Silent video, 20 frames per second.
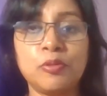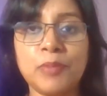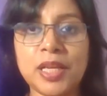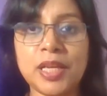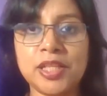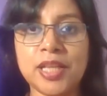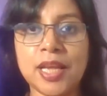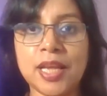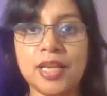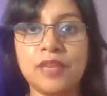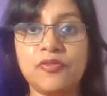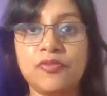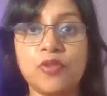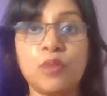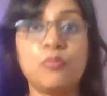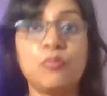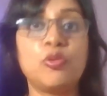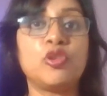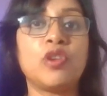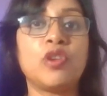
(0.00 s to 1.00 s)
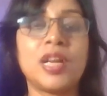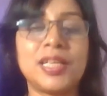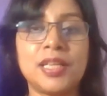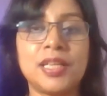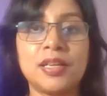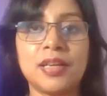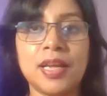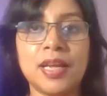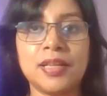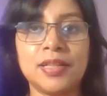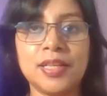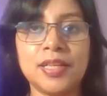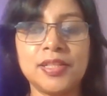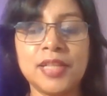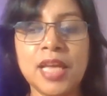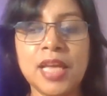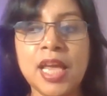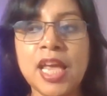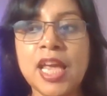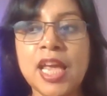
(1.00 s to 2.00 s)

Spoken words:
to my channel for more content like this.